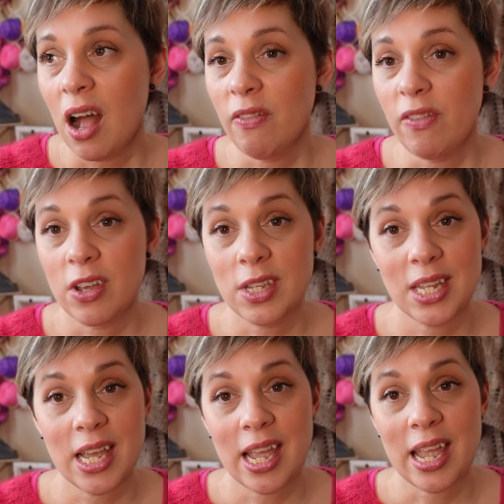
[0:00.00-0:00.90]
On
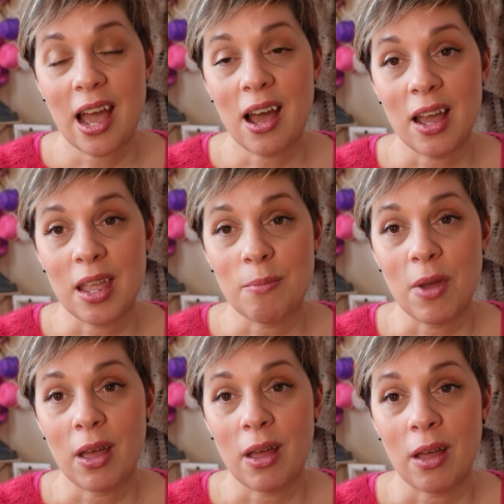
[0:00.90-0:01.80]
Thursday,
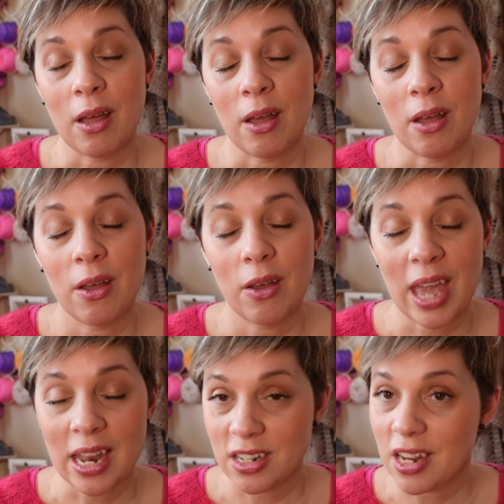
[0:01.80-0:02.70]
I'm
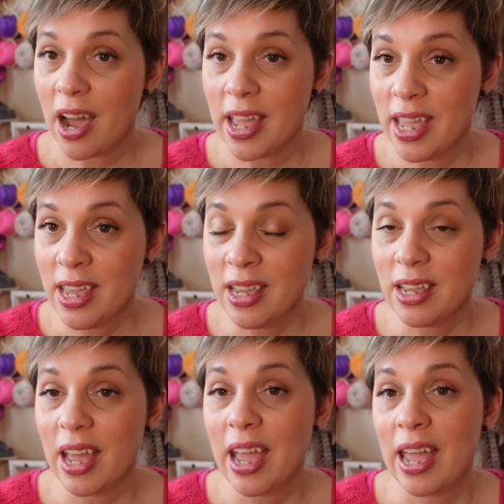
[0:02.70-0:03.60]
again
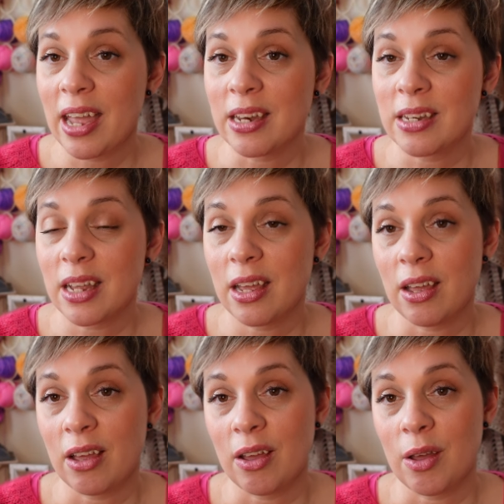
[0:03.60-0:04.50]
dyeing and
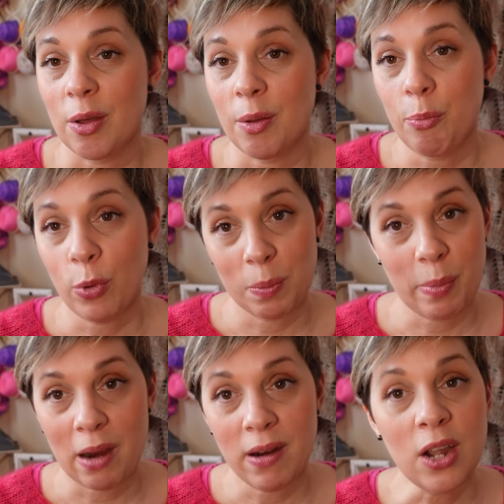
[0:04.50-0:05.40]

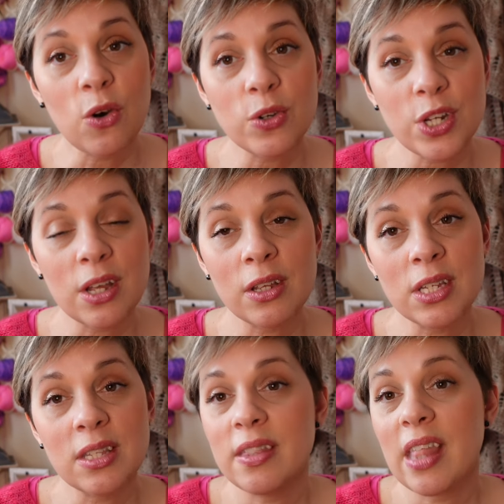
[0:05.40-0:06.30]
preparing
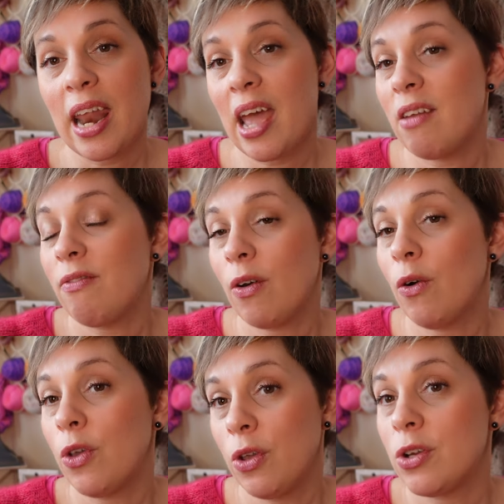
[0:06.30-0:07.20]
orders that I've
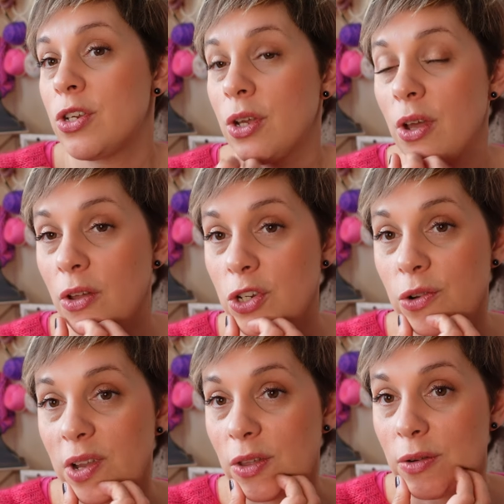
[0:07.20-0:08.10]
occurred
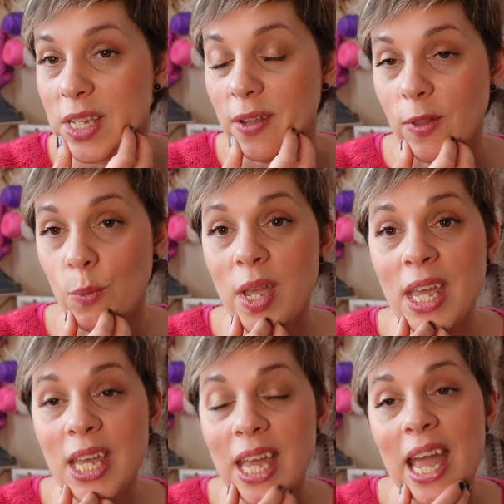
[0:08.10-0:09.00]
during the rest of the
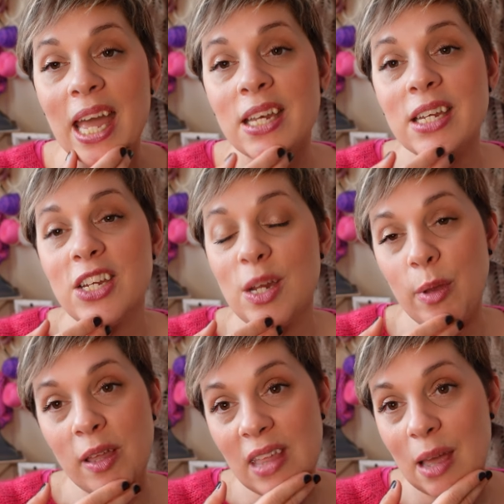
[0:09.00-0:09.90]
week and
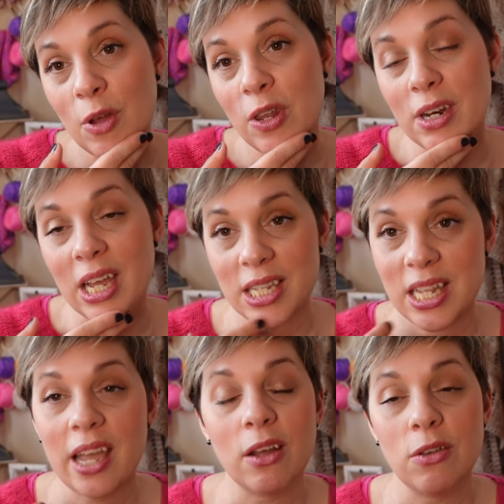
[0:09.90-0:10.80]
shipping them on the next
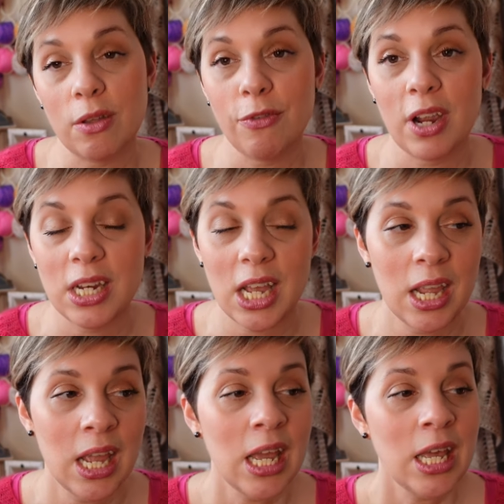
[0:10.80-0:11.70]
day, on the Friday.
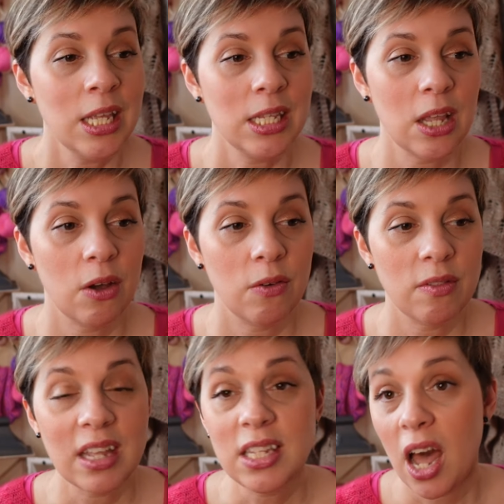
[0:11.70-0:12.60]
So
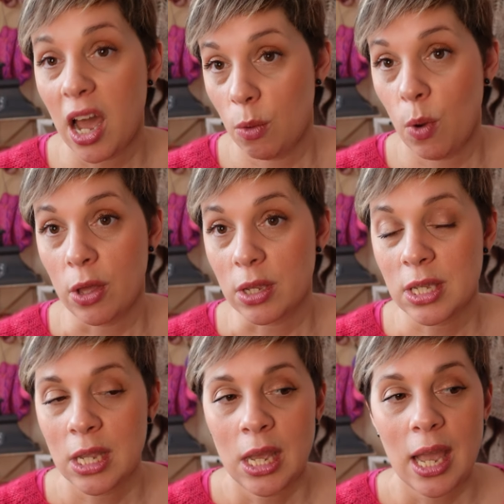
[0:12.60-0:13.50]
that's how it works.